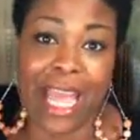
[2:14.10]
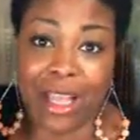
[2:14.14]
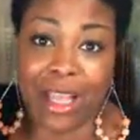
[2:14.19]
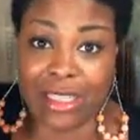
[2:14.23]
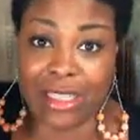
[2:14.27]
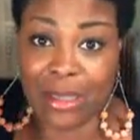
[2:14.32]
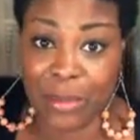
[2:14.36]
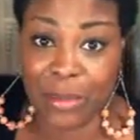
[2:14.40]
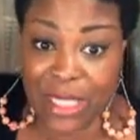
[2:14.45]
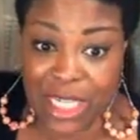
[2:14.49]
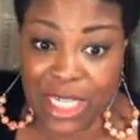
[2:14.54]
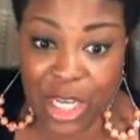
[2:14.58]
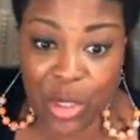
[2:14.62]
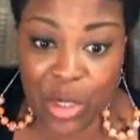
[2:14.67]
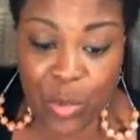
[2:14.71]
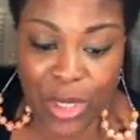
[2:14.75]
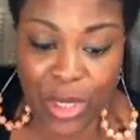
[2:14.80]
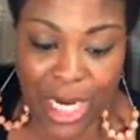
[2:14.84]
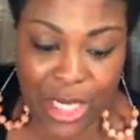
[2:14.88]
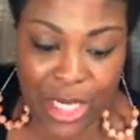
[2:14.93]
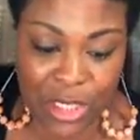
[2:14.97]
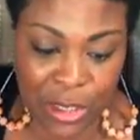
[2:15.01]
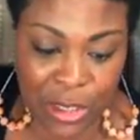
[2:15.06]
Now let me tell
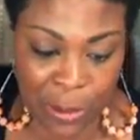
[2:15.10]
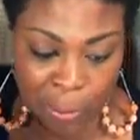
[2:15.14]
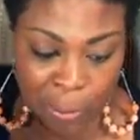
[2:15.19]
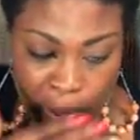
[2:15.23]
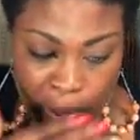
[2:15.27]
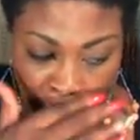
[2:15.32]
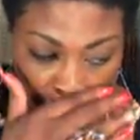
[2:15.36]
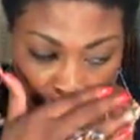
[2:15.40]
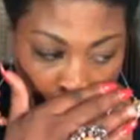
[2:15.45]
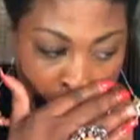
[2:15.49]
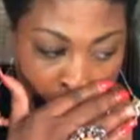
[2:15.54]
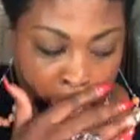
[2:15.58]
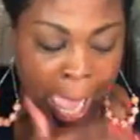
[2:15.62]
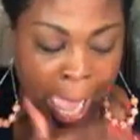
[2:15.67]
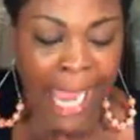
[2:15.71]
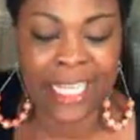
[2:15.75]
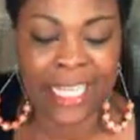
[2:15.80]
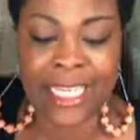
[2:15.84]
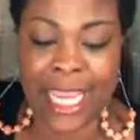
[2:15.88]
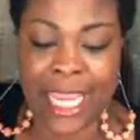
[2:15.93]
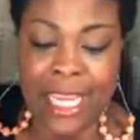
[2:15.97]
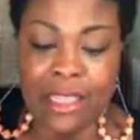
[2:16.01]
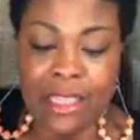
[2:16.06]
you what I do.
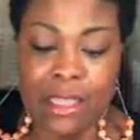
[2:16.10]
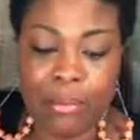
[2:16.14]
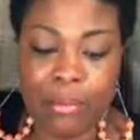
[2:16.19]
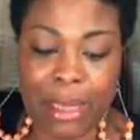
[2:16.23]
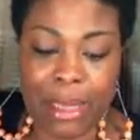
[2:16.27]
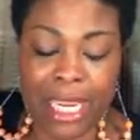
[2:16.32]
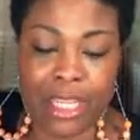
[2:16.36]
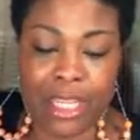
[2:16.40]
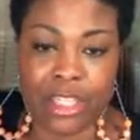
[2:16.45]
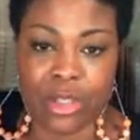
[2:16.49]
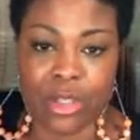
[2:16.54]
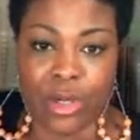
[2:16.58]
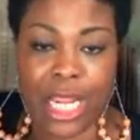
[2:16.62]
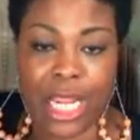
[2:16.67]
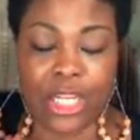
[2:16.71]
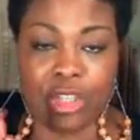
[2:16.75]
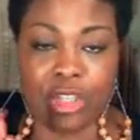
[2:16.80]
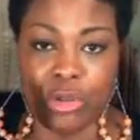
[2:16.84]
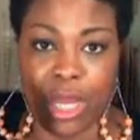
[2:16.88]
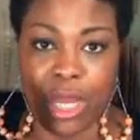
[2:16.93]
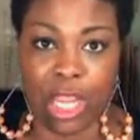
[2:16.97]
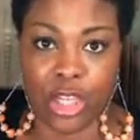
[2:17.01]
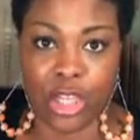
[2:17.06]
I take the baking
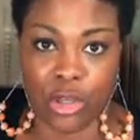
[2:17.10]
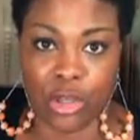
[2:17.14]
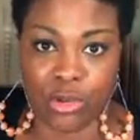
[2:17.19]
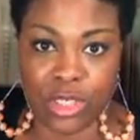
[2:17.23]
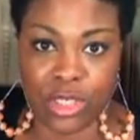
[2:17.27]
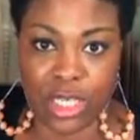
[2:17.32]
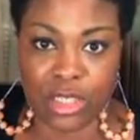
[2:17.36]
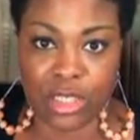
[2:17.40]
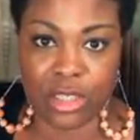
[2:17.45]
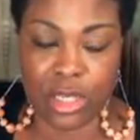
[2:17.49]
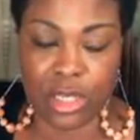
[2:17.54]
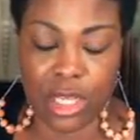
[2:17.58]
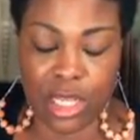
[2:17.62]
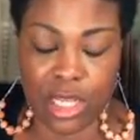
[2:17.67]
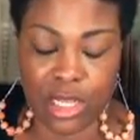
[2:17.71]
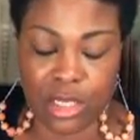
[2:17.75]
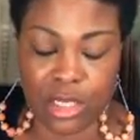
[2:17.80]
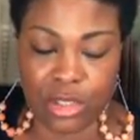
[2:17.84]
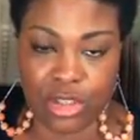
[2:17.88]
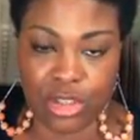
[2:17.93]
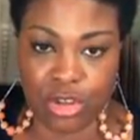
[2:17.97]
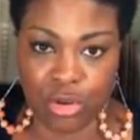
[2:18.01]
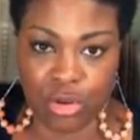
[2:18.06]
soda, I use it
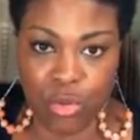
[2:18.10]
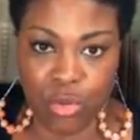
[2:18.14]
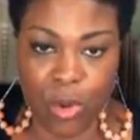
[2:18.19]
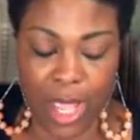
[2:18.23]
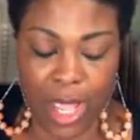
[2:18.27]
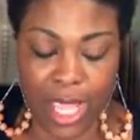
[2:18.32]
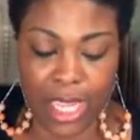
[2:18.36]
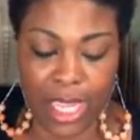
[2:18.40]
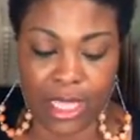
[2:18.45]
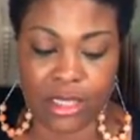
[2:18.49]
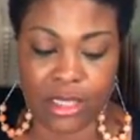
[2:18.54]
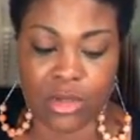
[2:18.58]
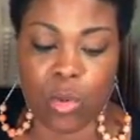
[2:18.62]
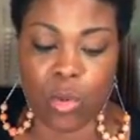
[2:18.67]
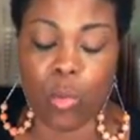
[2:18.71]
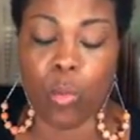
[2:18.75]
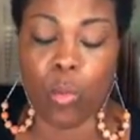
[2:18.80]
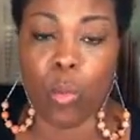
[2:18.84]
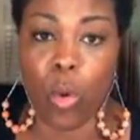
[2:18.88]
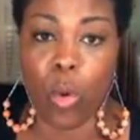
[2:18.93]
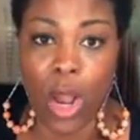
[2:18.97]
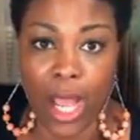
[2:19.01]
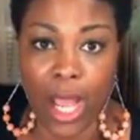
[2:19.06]
two
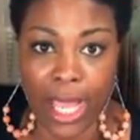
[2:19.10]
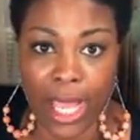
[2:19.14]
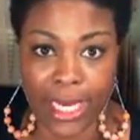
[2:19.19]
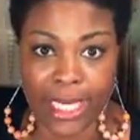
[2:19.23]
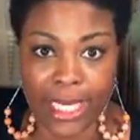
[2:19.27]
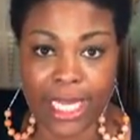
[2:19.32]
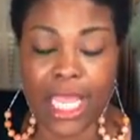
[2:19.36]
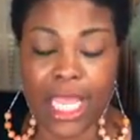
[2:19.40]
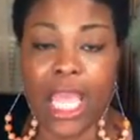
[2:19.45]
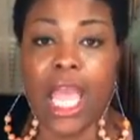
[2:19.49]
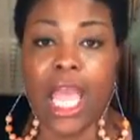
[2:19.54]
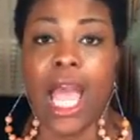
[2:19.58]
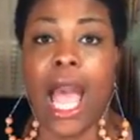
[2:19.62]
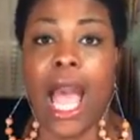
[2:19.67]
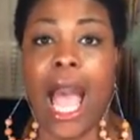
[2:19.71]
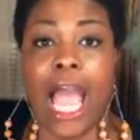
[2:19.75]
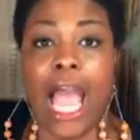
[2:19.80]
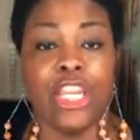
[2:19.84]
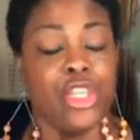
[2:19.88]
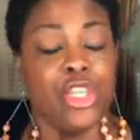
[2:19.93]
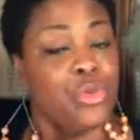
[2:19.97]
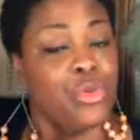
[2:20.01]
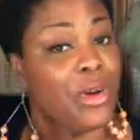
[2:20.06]
ways. One,
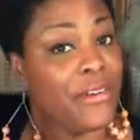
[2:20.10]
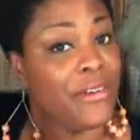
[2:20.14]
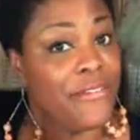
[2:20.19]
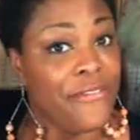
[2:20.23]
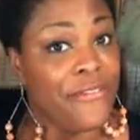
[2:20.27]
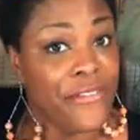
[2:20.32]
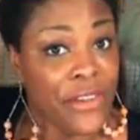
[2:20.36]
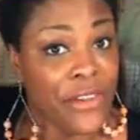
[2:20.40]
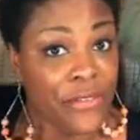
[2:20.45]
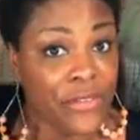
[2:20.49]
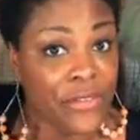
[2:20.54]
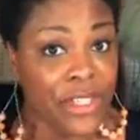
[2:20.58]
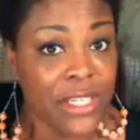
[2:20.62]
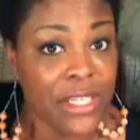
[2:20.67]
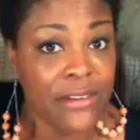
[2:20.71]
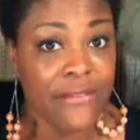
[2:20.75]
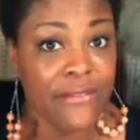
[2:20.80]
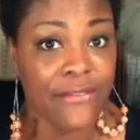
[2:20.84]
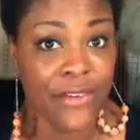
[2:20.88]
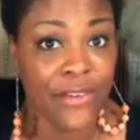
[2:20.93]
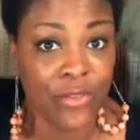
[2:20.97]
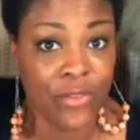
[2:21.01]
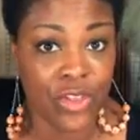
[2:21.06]
I do a
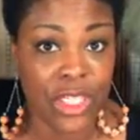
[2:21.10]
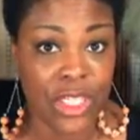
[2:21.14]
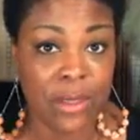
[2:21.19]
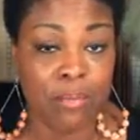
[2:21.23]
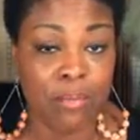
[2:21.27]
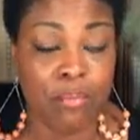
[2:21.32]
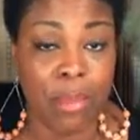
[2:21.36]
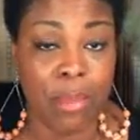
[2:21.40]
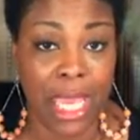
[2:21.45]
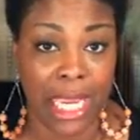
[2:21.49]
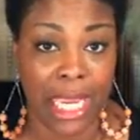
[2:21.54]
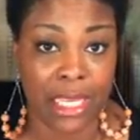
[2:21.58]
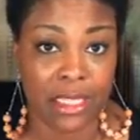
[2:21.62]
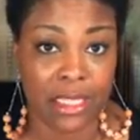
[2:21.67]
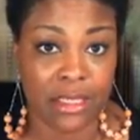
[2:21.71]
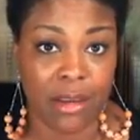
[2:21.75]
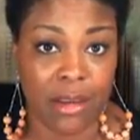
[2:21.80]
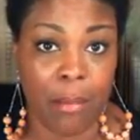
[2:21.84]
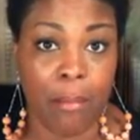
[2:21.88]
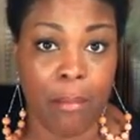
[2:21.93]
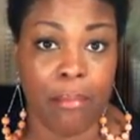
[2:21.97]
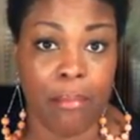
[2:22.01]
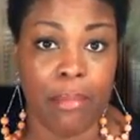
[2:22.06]
50-50
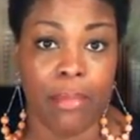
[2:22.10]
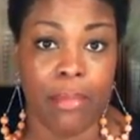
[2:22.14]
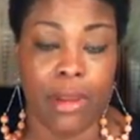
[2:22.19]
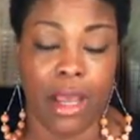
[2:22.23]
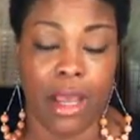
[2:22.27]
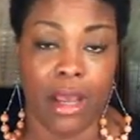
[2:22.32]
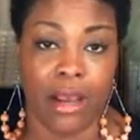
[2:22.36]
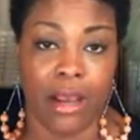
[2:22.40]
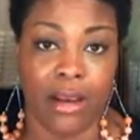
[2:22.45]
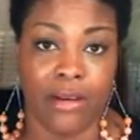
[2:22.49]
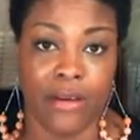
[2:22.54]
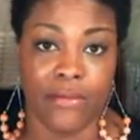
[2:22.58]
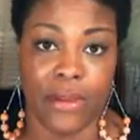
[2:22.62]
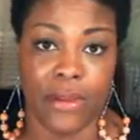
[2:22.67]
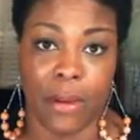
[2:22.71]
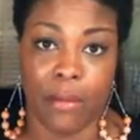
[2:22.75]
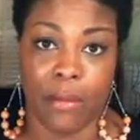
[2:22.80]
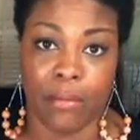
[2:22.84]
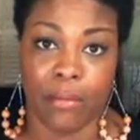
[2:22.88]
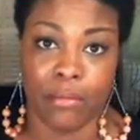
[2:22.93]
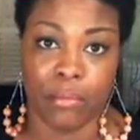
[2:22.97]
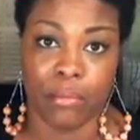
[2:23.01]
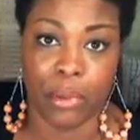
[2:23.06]
mix
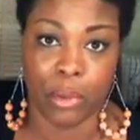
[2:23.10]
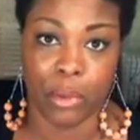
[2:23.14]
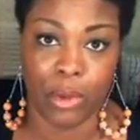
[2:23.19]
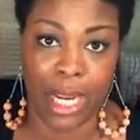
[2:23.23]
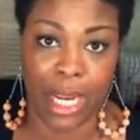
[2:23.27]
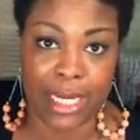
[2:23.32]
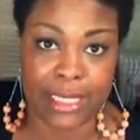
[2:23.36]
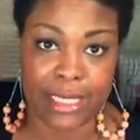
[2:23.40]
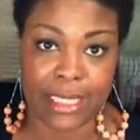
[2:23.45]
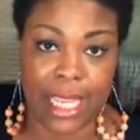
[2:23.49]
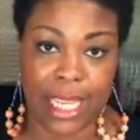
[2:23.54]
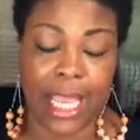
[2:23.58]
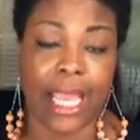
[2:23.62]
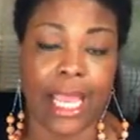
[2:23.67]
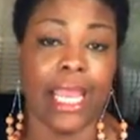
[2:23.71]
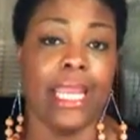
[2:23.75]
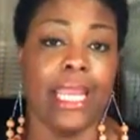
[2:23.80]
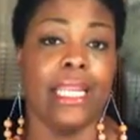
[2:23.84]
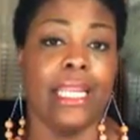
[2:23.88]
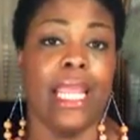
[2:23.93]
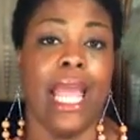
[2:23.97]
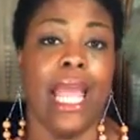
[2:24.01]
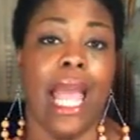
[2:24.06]
of
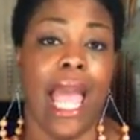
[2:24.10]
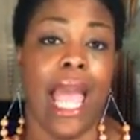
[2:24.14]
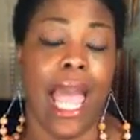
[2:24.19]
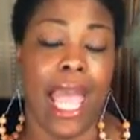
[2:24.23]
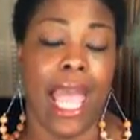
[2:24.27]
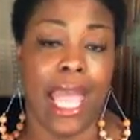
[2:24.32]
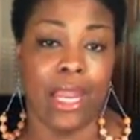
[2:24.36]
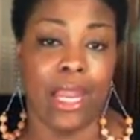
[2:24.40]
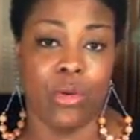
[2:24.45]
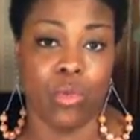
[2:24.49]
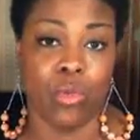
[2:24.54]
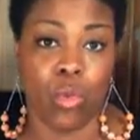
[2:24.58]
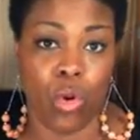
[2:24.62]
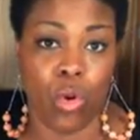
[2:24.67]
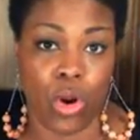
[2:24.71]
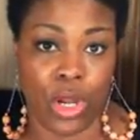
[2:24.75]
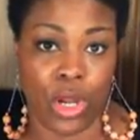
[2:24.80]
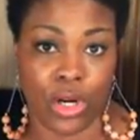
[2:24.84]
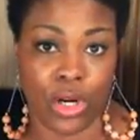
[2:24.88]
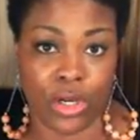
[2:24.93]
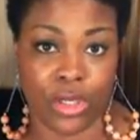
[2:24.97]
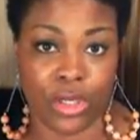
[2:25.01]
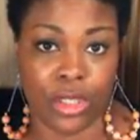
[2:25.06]
peroxide and
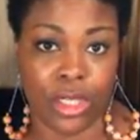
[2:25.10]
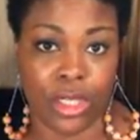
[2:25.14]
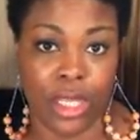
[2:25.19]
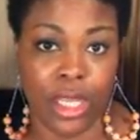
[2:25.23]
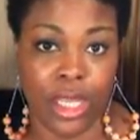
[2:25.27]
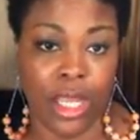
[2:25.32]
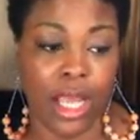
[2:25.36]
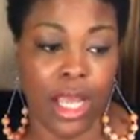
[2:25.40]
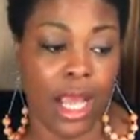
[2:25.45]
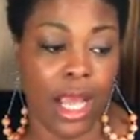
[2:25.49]
water.